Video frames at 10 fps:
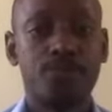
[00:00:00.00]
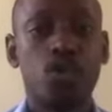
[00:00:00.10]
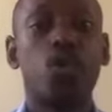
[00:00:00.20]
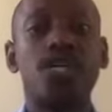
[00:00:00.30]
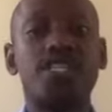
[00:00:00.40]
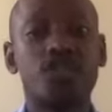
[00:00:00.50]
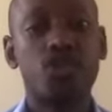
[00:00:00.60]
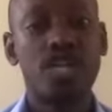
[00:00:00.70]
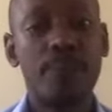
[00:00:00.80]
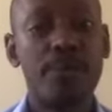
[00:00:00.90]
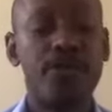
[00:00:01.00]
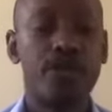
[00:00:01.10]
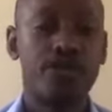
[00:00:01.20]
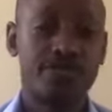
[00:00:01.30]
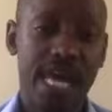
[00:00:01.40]
which is a shorter
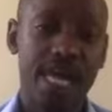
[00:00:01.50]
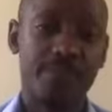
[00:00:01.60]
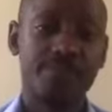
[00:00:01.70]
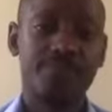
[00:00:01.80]
period of time.